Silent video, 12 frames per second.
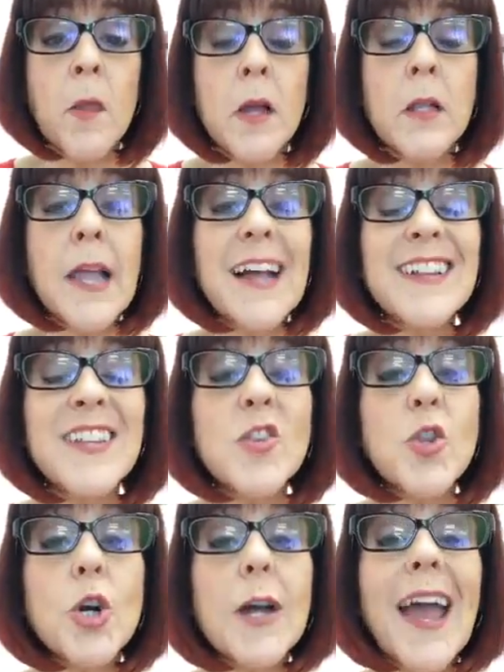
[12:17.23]
Let's
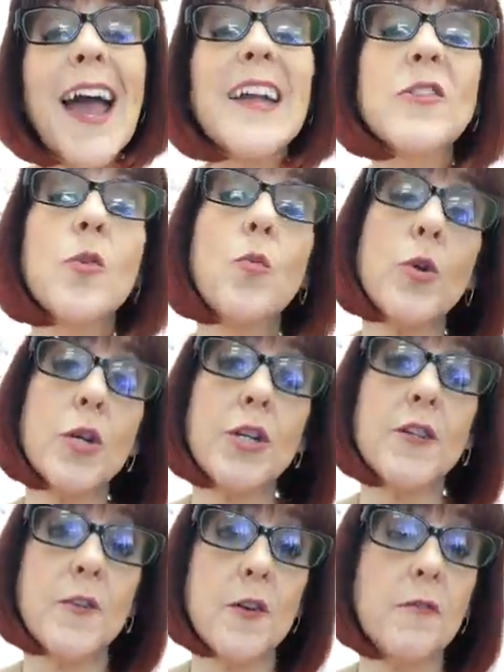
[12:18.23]
look at the word
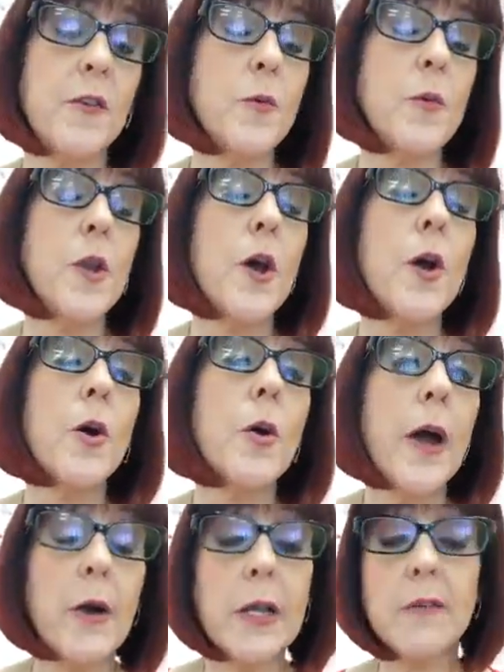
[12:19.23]
deserve. You know
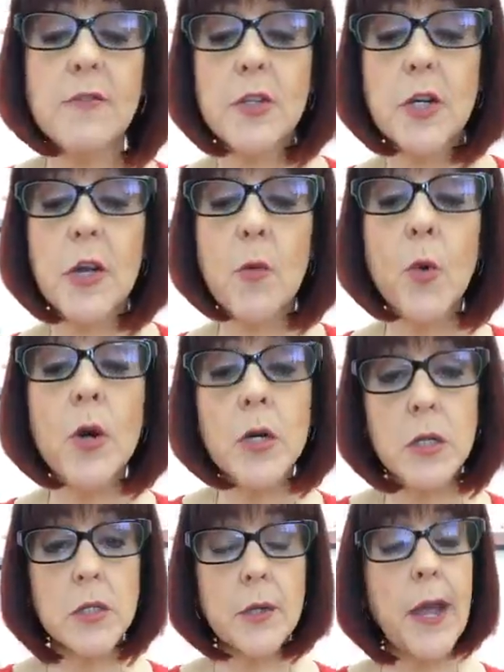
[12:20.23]
how I love to look at
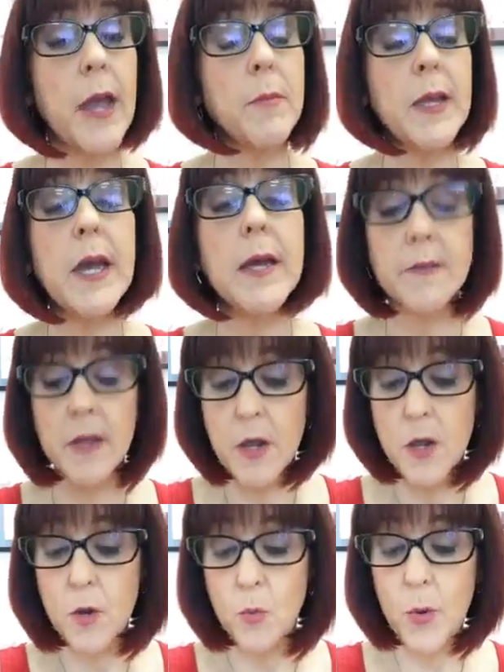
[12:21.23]
words, okay? Because
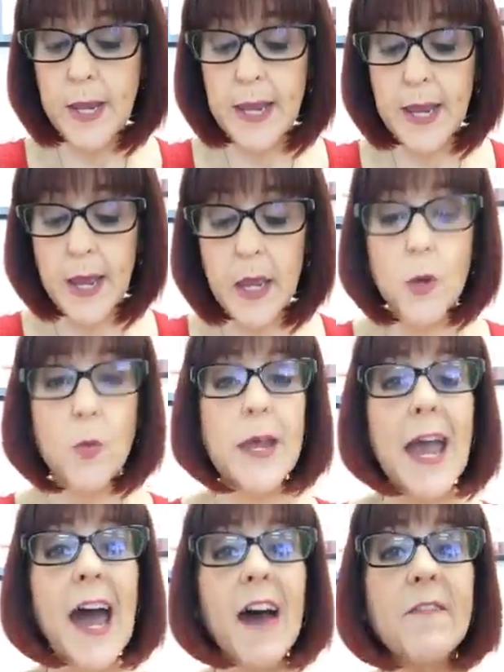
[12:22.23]
we
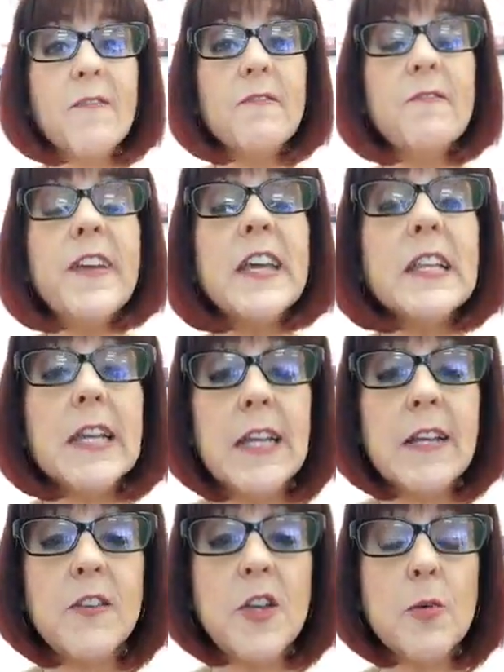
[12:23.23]
have
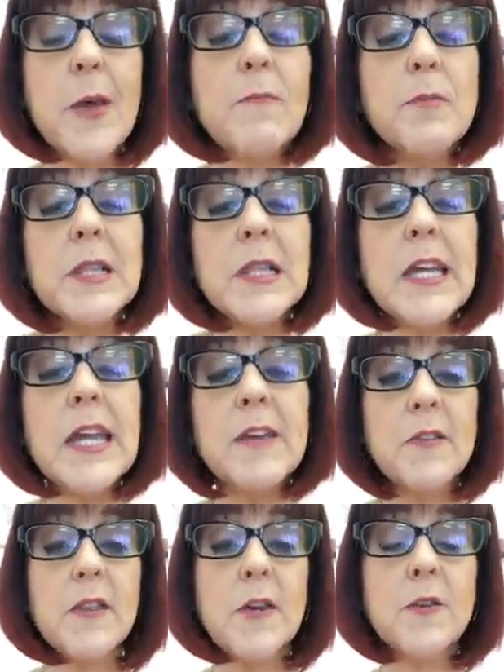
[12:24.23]
feelings, you know, we have
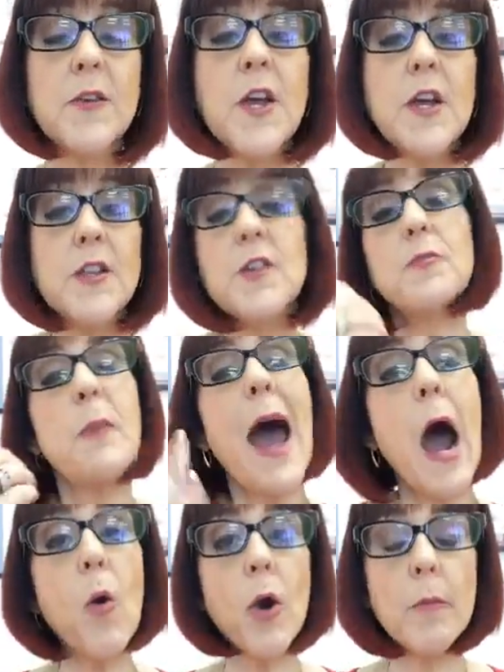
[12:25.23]
beliefs. There's
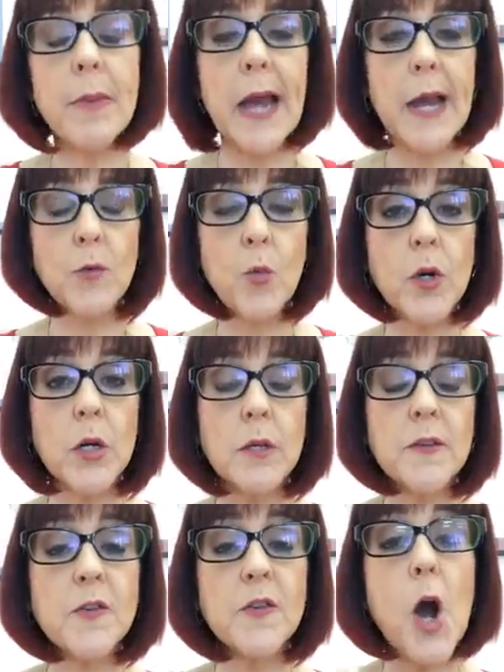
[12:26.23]
power behind
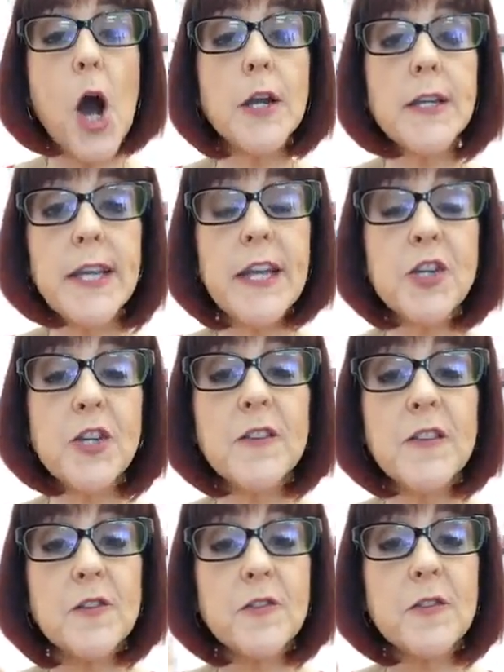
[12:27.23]
words. There's
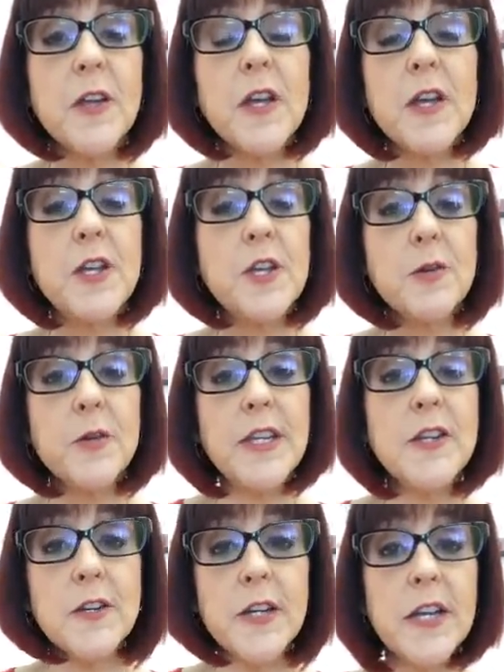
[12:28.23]
connotations, there's, you know,
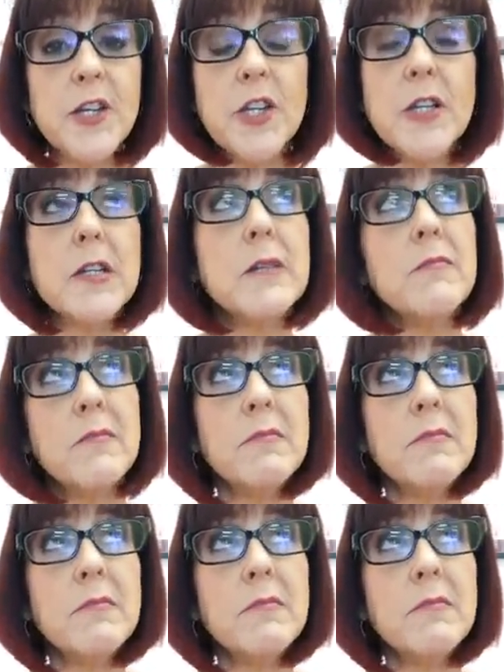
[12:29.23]
denotations.